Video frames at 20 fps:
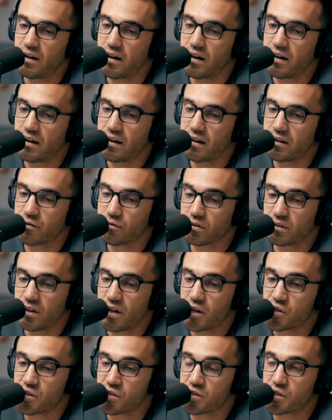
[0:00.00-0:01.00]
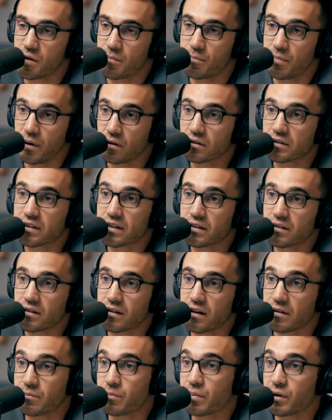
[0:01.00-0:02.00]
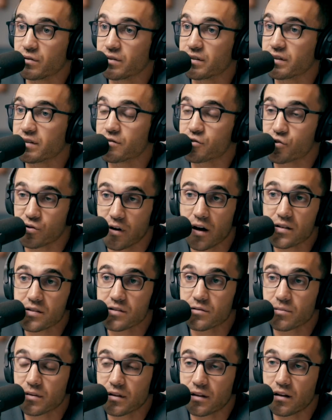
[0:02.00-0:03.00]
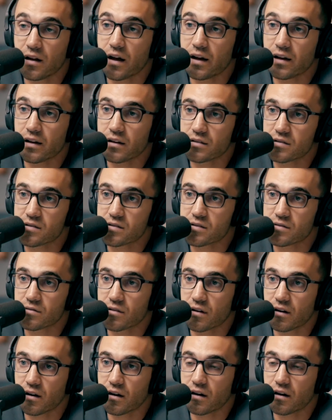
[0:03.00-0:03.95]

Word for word: and relationship building and building trust with clients. Yeah.